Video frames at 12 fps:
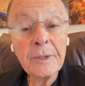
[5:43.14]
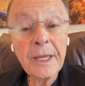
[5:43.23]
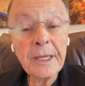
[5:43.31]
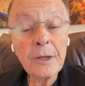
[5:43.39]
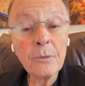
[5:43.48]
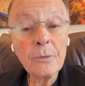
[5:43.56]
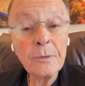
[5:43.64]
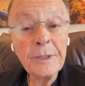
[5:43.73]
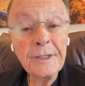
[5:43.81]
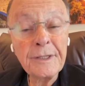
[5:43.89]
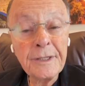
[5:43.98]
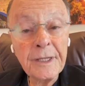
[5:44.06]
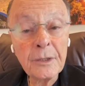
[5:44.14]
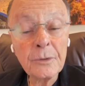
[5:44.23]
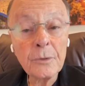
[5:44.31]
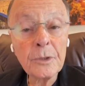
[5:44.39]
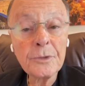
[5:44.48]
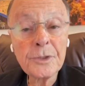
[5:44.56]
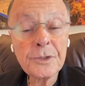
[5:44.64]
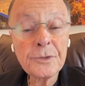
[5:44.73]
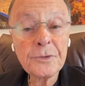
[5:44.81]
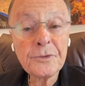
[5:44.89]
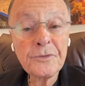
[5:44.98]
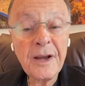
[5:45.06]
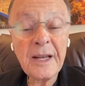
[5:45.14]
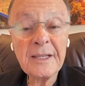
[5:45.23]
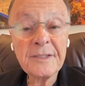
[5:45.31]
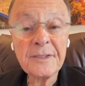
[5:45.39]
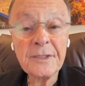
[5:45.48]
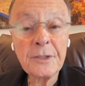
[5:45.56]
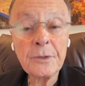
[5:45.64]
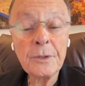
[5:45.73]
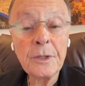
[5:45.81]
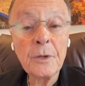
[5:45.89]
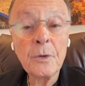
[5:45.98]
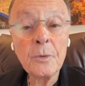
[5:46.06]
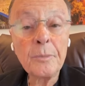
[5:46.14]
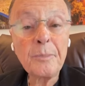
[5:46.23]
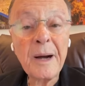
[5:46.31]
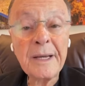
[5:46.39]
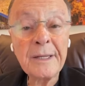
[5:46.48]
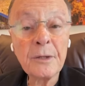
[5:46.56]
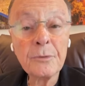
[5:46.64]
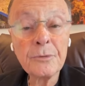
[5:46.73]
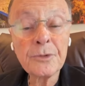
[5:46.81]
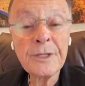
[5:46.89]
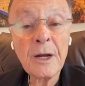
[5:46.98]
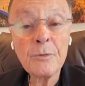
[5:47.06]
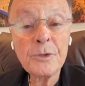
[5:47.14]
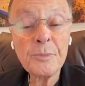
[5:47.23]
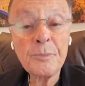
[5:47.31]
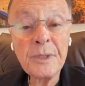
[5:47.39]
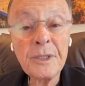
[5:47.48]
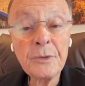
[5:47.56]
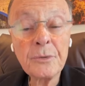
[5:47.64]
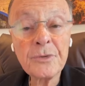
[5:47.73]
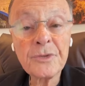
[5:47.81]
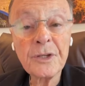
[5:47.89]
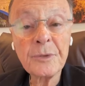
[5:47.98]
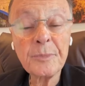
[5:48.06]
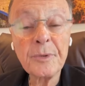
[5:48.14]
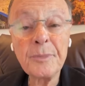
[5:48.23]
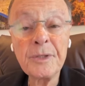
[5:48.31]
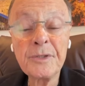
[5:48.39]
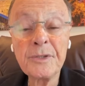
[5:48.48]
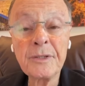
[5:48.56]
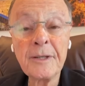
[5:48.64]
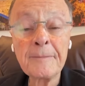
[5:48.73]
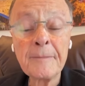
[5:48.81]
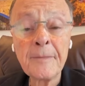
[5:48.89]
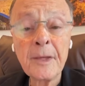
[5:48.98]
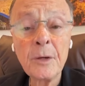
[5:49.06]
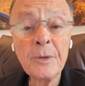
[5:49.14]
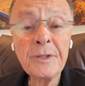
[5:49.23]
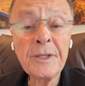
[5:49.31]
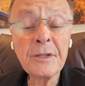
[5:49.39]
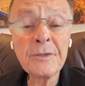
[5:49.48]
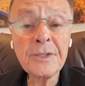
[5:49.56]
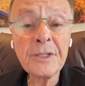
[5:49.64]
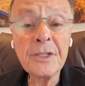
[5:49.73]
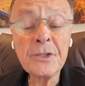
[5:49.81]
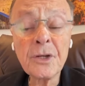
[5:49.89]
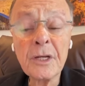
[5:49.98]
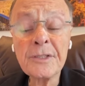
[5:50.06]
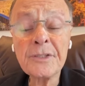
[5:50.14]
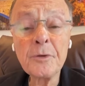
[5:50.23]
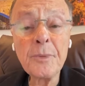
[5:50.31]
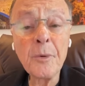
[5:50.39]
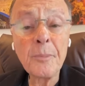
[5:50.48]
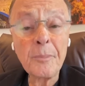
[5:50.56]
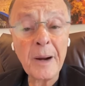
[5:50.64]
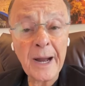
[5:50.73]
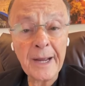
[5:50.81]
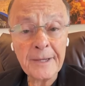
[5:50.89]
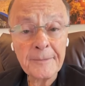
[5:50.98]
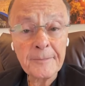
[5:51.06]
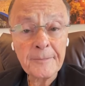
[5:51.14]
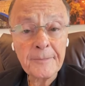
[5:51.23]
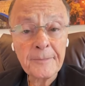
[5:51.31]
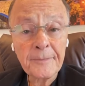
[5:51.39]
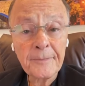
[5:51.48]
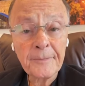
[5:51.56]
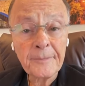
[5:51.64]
Now, what do I understand when the Lord Jesus said that the Father doesn't give us the Holy Spirit by measure?